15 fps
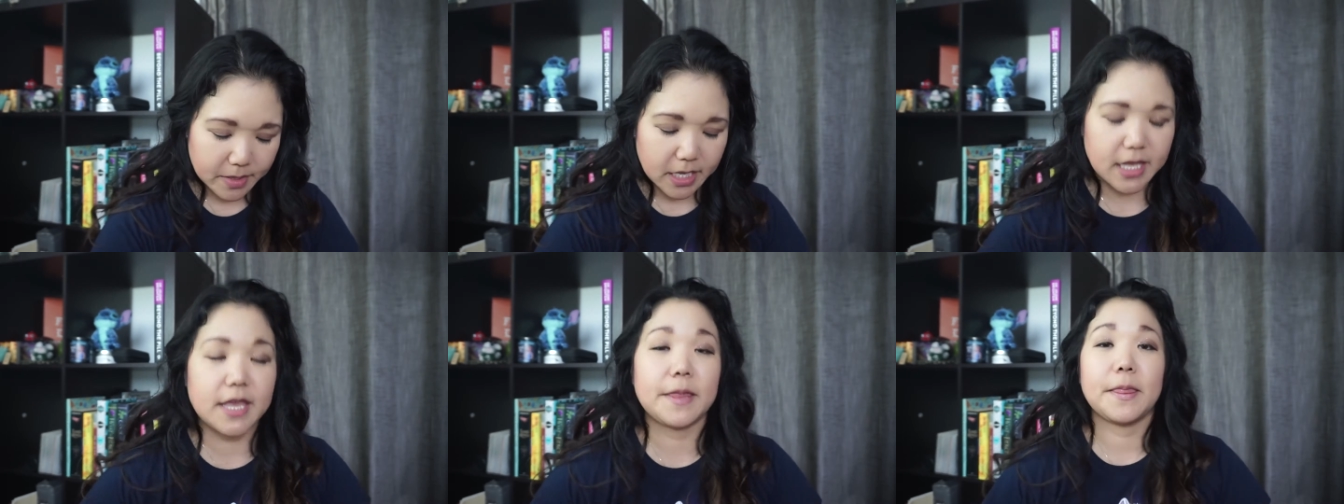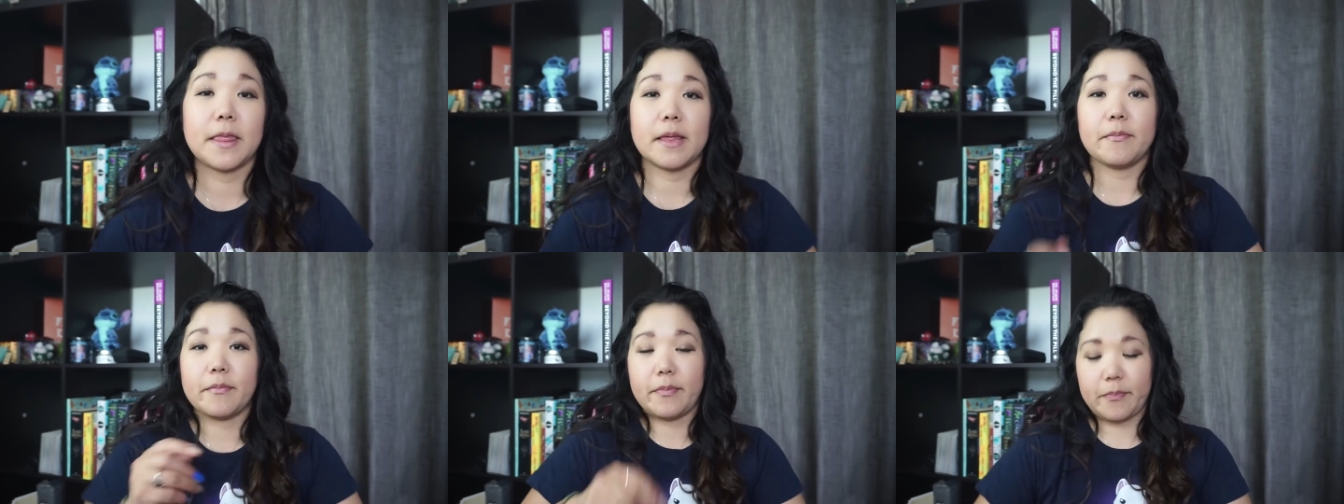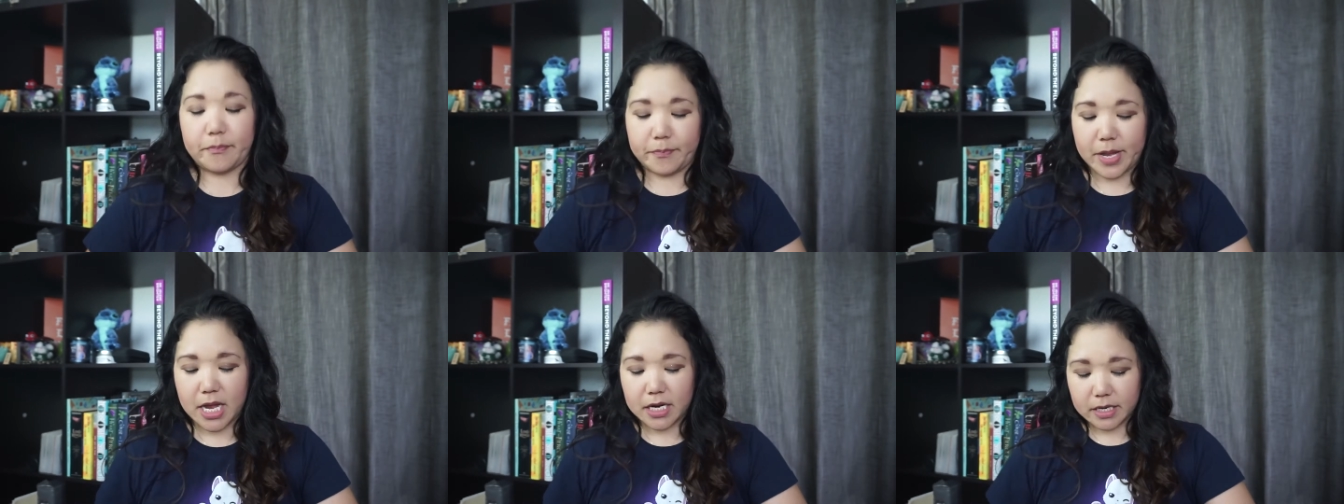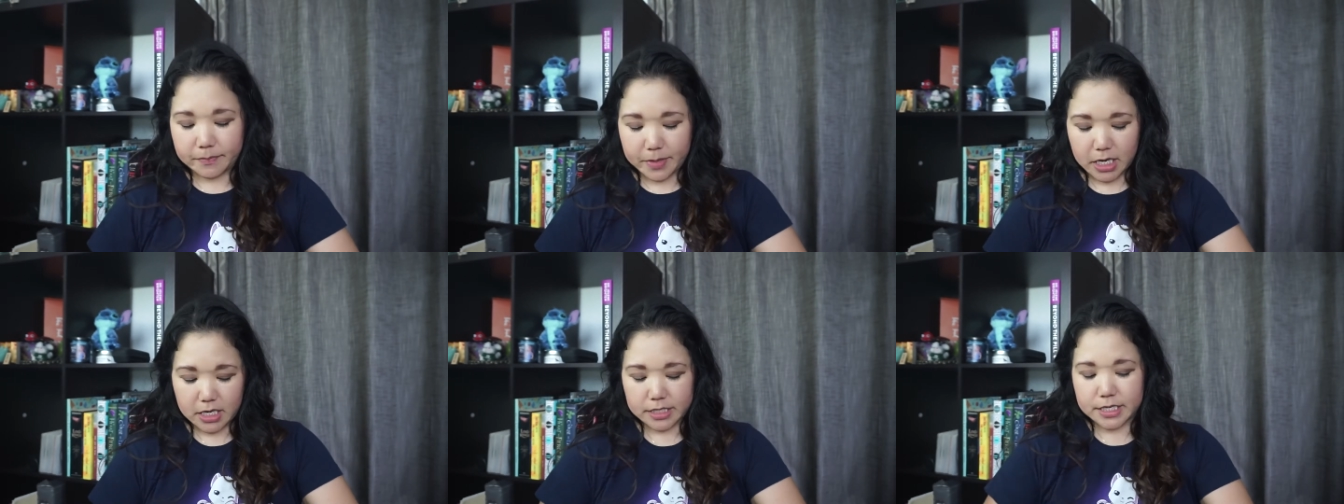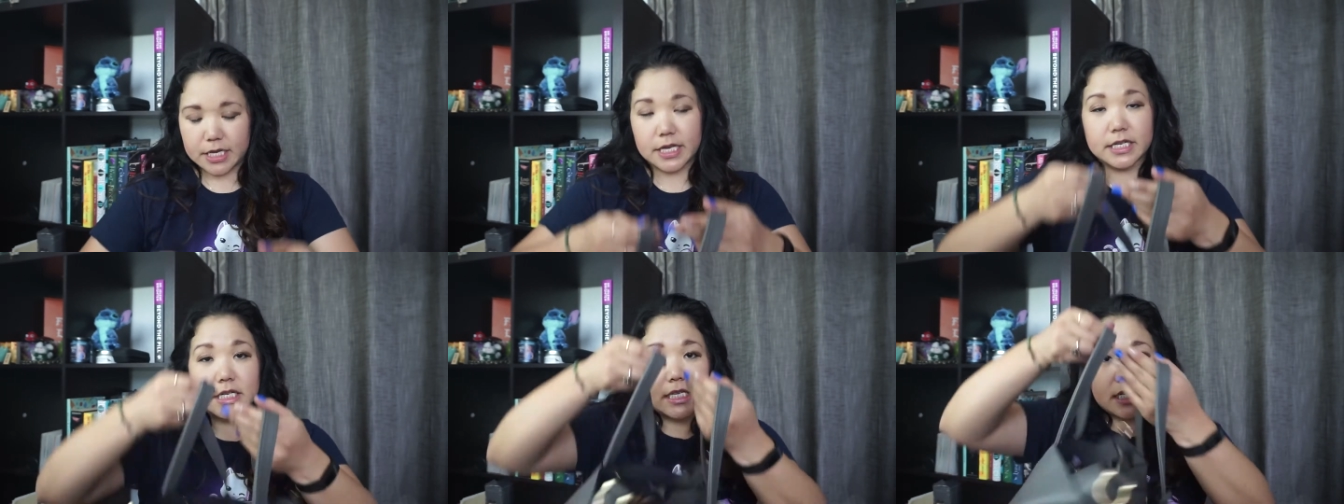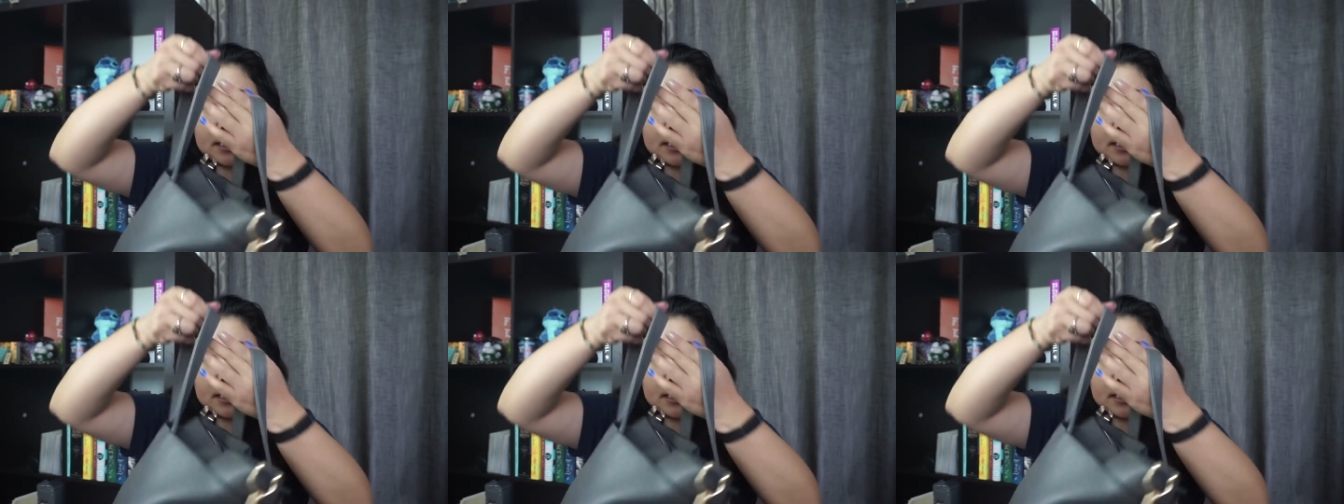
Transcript: In the back pocket,